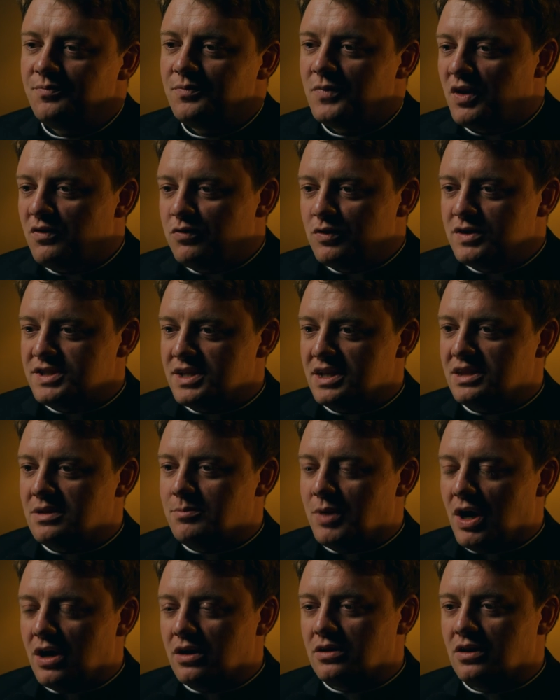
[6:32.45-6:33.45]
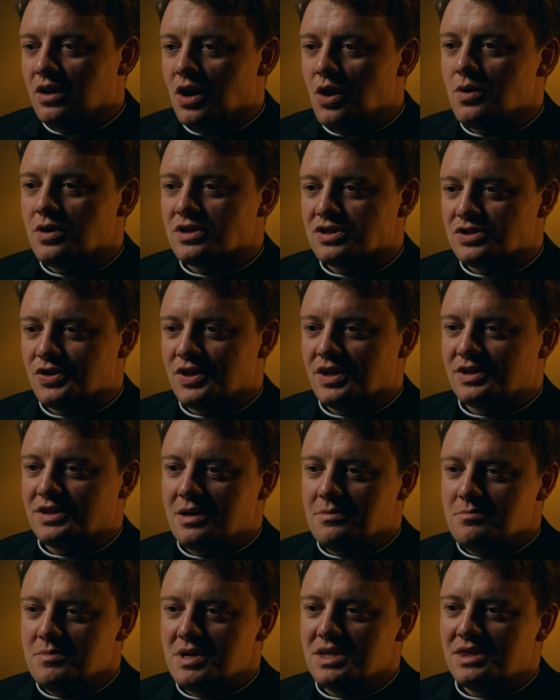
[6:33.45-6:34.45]
But if we set the bar lower so that
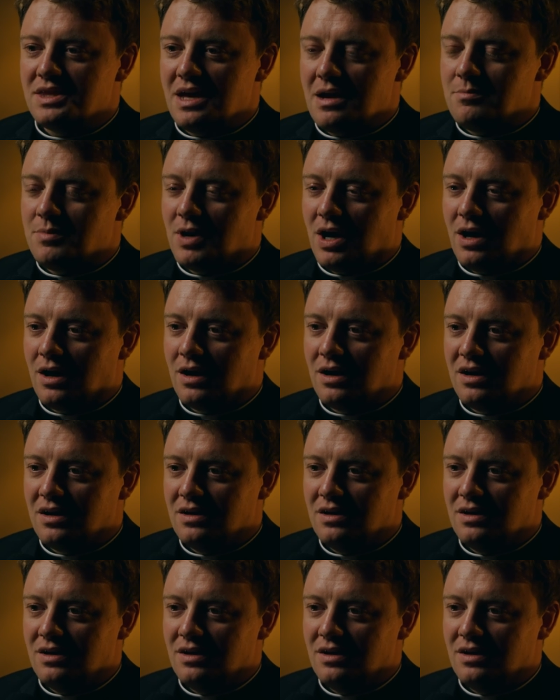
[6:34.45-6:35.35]
they meet that bar,